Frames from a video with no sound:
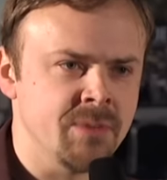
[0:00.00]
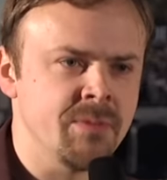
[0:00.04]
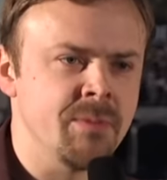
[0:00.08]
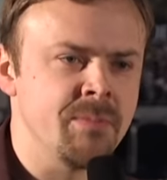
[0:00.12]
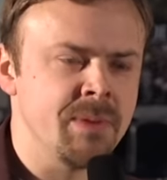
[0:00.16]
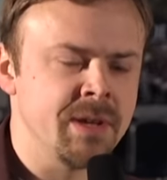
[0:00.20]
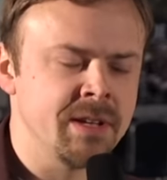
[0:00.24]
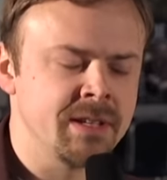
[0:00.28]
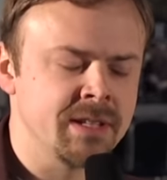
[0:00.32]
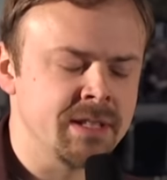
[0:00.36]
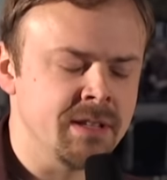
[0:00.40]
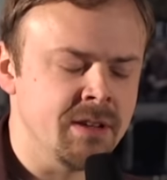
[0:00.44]
I'm a
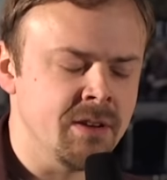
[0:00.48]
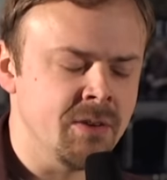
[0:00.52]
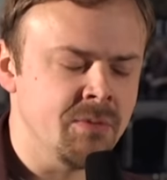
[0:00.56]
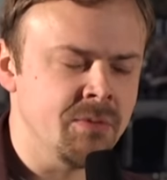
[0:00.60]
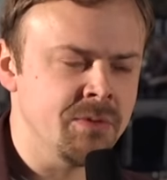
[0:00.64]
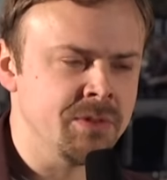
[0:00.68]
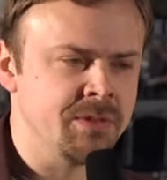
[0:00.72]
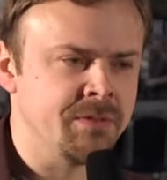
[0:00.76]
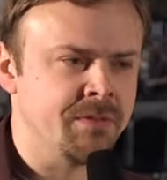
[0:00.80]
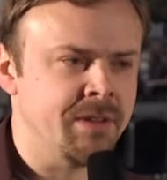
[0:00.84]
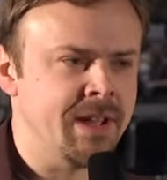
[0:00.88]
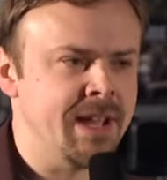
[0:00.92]
big Star
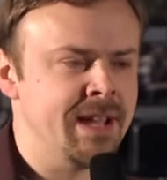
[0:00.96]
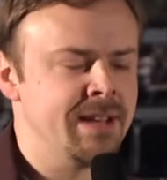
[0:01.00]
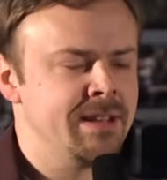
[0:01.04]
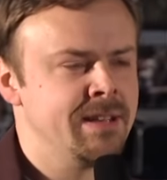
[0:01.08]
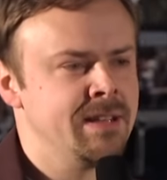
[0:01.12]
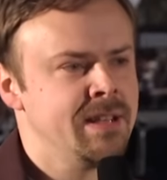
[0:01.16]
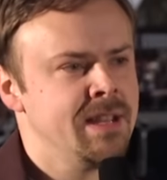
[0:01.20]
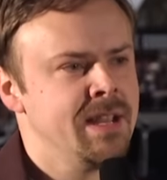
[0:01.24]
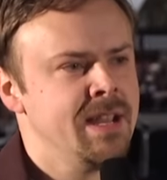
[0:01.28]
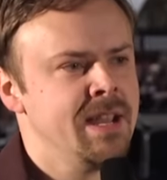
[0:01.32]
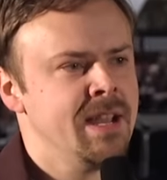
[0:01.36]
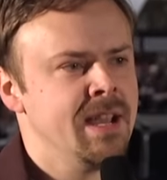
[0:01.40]
Wars
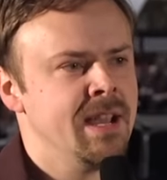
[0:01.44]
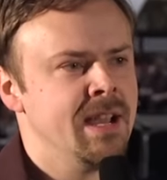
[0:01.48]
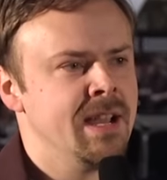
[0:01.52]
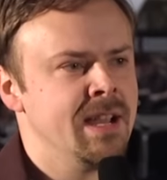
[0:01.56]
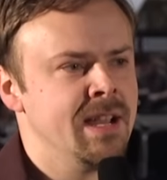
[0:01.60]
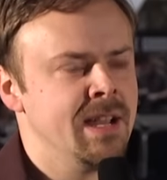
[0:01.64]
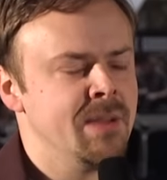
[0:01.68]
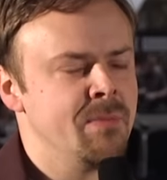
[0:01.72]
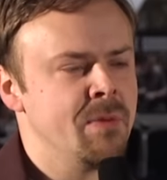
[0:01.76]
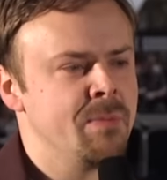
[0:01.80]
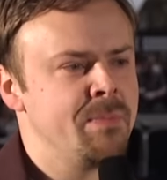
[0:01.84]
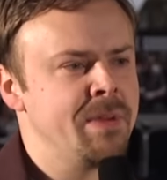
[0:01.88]
fan.
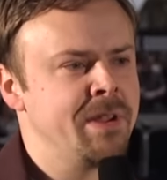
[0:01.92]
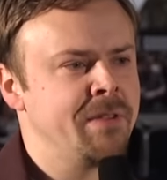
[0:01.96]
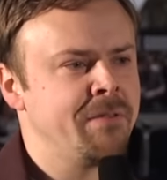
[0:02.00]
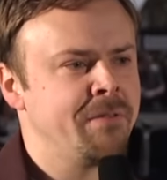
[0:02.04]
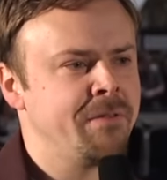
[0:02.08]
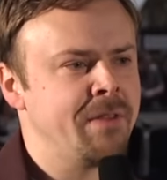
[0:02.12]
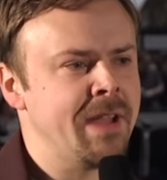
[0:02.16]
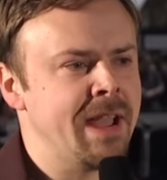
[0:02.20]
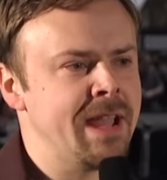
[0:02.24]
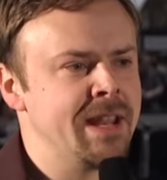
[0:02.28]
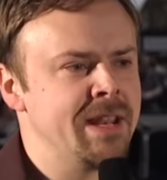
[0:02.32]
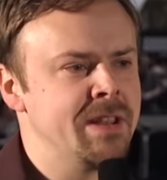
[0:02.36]
I'm a big
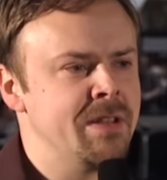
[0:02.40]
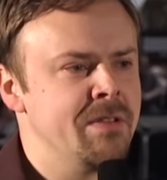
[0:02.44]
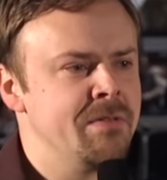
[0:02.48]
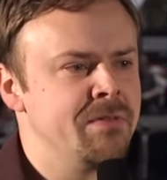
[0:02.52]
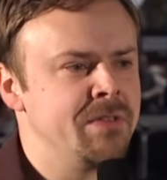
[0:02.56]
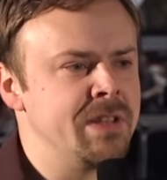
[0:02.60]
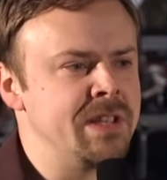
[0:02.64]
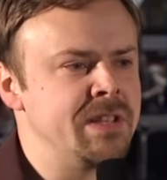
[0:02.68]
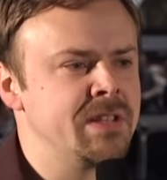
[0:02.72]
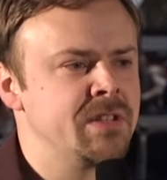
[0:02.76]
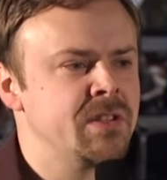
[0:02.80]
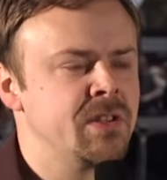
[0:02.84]
fan
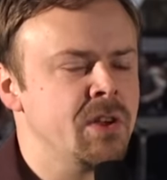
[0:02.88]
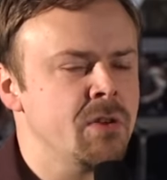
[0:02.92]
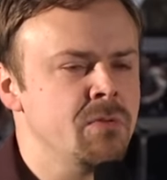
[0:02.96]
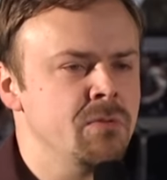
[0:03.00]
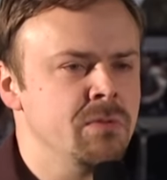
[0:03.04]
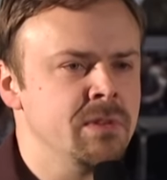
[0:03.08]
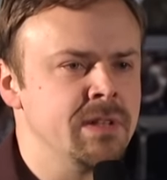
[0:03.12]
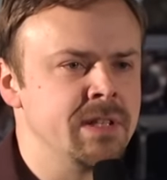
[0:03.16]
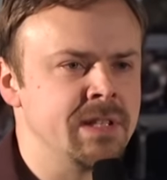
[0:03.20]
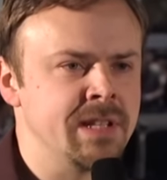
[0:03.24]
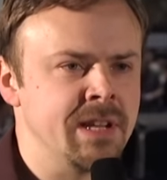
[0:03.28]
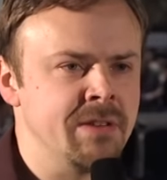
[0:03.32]
of the
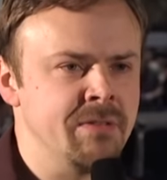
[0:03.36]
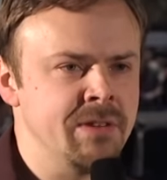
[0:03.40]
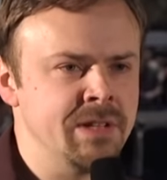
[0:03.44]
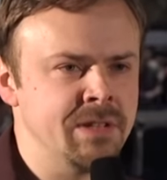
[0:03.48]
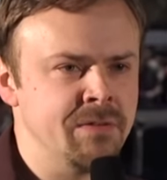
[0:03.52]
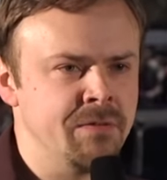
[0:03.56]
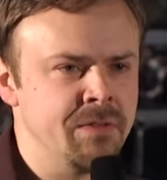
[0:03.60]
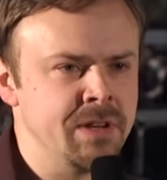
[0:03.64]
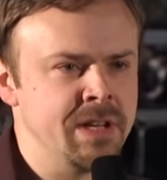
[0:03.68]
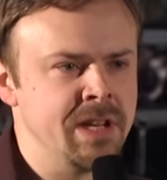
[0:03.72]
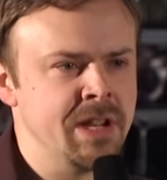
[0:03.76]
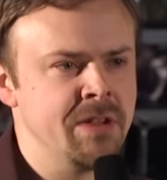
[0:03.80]
Souls
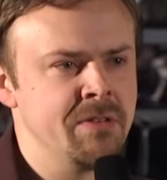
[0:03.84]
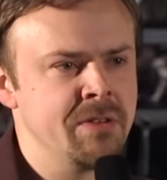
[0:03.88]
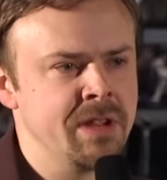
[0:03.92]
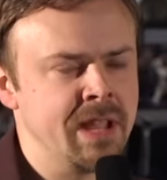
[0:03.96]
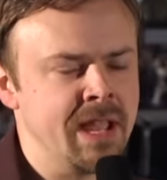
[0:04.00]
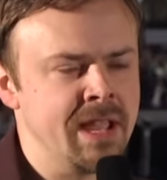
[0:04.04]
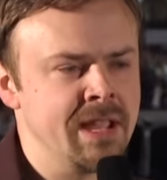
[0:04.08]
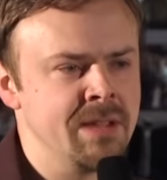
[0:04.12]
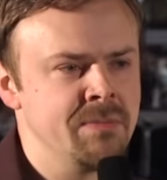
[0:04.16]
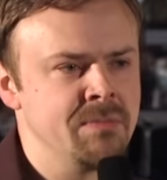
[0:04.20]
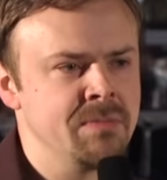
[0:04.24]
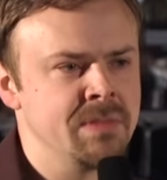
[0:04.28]
series of video
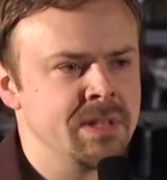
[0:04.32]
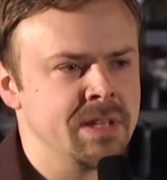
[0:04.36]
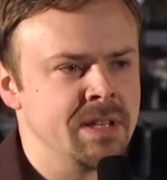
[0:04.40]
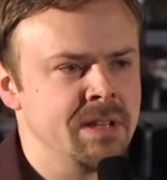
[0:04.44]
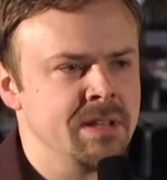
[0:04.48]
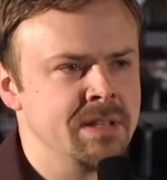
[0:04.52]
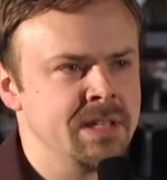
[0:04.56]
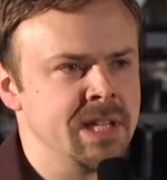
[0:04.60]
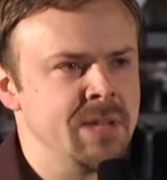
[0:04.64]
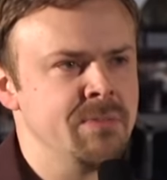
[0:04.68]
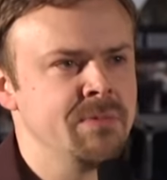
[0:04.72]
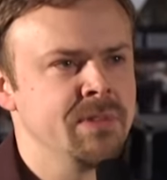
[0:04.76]
games,
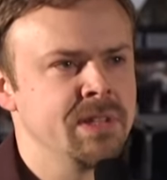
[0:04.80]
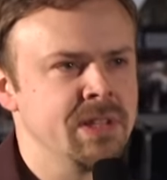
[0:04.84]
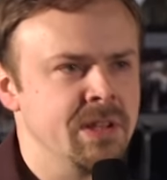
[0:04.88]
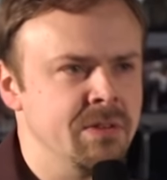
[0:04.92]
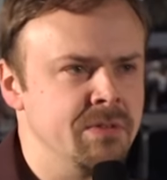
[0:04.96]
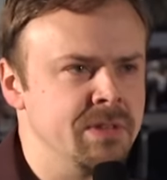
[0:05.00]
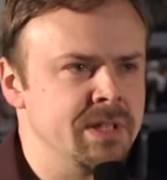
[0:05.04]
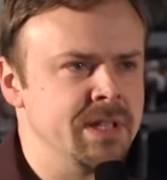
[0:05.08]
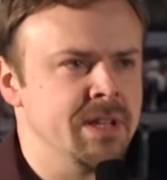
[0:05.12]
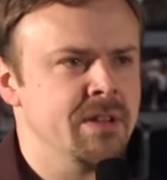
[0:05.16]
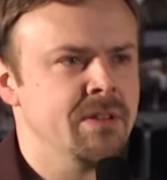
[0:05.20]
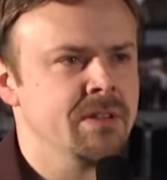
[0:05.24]
Demon's
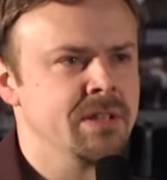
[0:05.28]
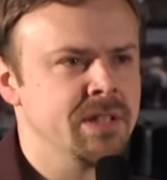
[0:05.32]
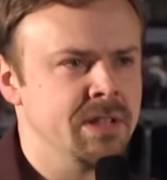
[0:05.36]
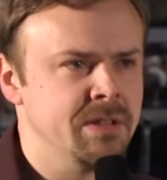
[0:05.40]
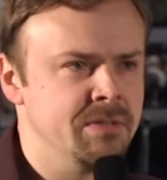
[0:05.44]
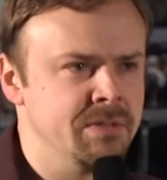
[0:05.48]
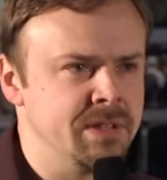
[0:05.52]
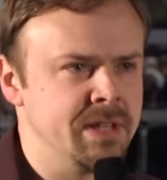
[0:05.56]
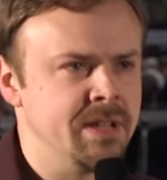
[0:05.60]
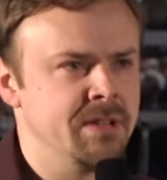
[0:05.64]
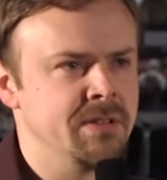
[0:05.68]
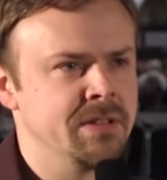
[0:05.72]
Souls, Dark
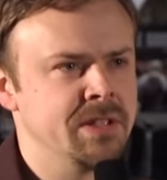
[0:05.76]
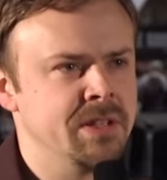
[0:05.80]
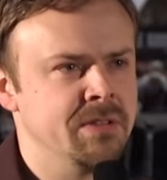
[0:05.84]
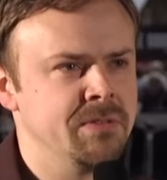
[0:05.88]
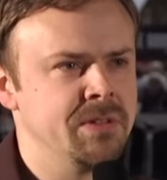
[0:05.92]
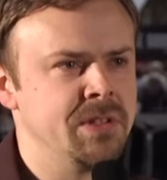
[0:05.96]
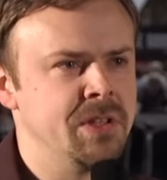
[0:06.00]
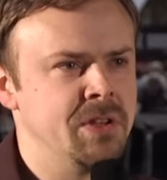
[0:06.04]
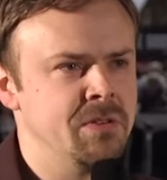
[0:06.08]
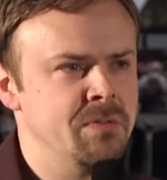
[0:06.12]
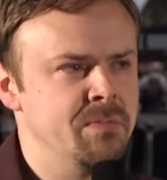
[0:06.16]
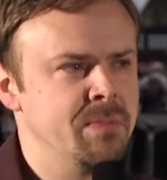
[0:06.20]
Souls, Dark
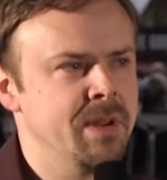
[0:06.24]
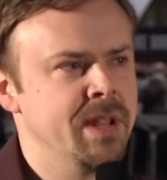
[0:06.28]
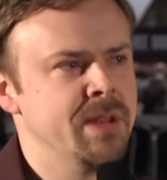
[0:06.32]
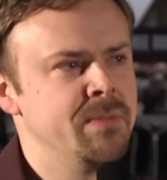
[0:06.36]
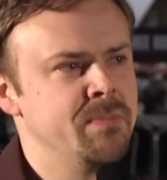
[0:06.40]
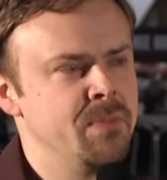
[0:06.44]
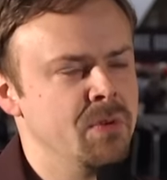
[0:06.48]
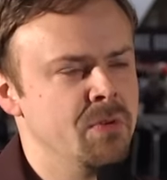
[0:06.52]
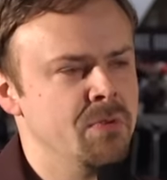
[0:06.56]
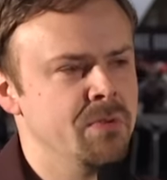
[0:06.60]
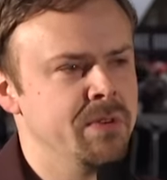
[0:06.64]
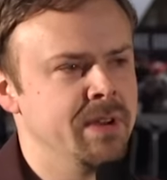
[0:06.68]
Souls 2,
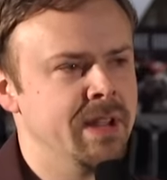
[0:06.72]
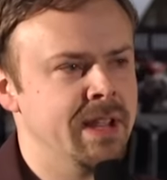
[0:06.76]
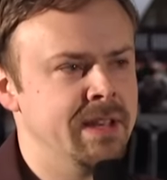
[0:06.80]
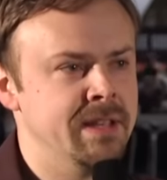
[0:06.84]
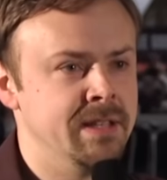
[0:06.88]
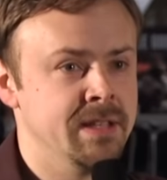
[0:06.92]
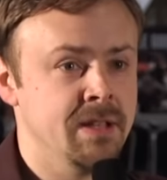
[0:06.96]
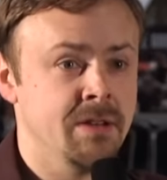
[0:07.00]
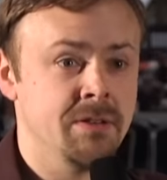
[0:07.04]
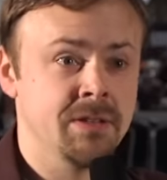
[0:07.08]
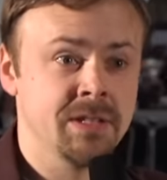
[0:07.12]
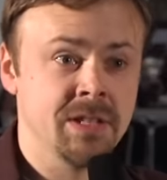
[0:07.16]
Bloodborne,
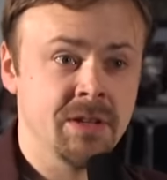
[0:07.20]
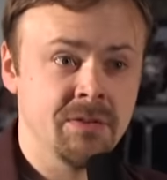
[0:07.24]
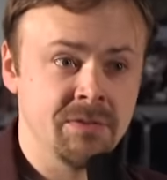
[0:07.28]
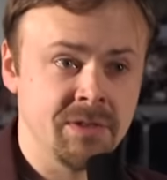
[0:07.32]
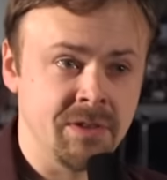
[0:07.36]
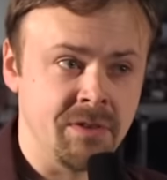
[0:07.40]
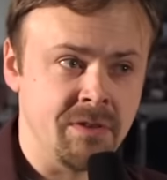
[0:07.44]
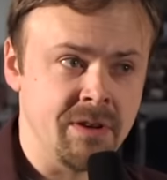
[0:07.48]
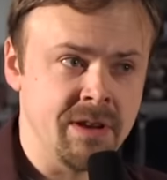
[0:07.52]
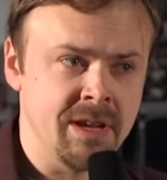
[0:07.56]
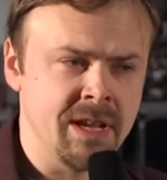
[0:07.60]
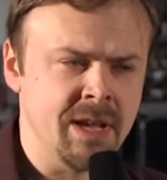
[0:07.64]
and Dark
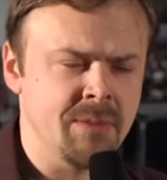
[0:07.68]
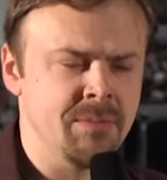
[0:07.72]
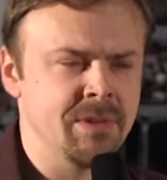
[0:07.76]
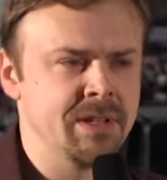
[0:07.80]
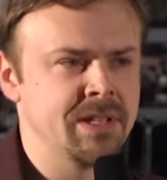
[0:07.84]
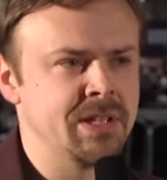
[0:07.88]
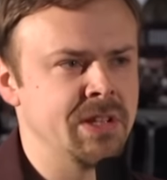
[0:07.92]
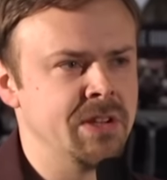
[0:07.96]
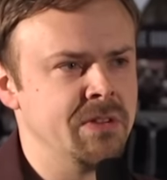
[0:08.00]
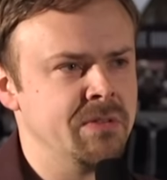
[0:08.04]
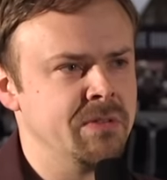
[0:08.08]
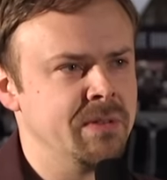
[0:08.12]
Souls 3
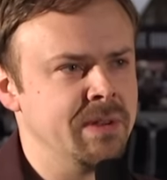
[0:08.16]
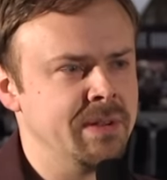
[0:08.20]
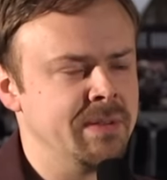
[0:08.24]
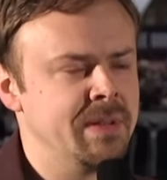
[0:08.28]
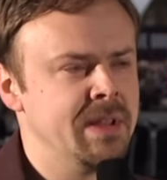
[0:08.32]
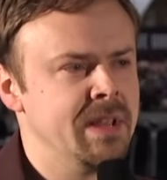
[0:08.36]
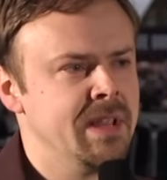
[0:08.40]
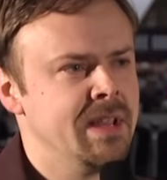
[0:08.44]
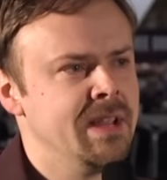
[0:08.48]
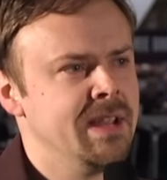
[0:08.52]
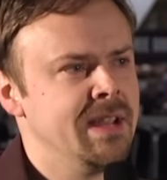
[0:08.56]
coming soon.